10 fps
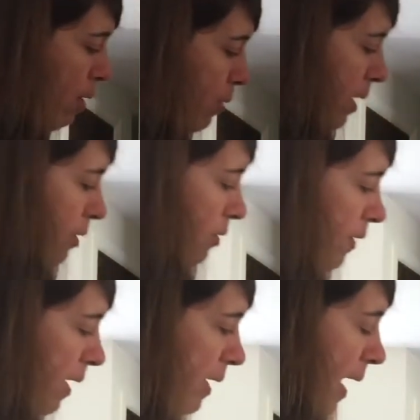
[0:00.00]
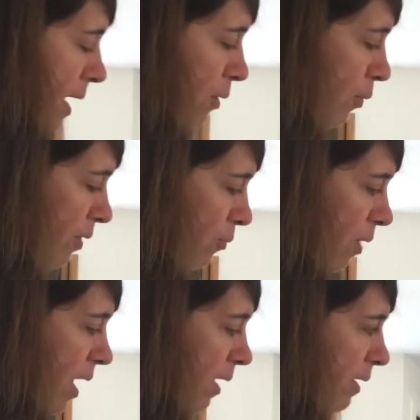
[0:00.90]
we can do that again with
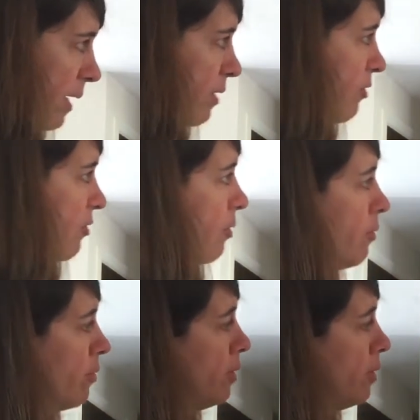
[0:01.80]
rock and soul.